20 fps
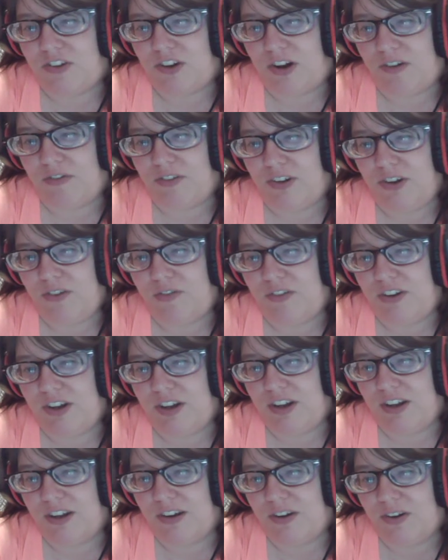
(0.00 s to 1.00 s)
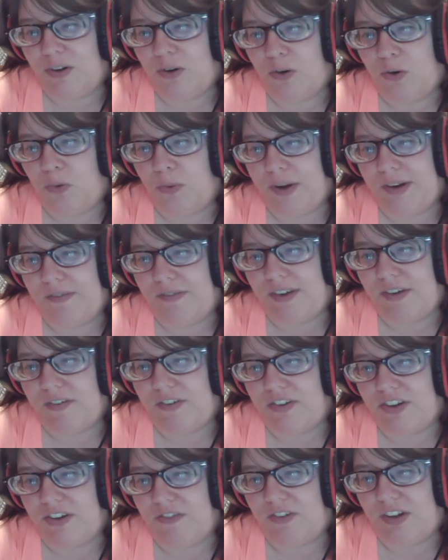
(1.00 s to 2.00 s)
off Luffy, who we've never
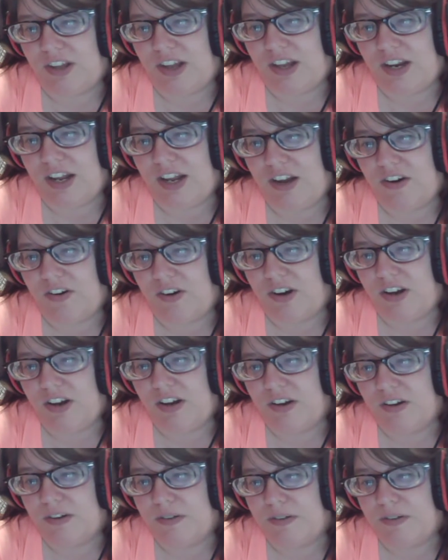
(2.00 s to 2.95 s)
seen really get angry.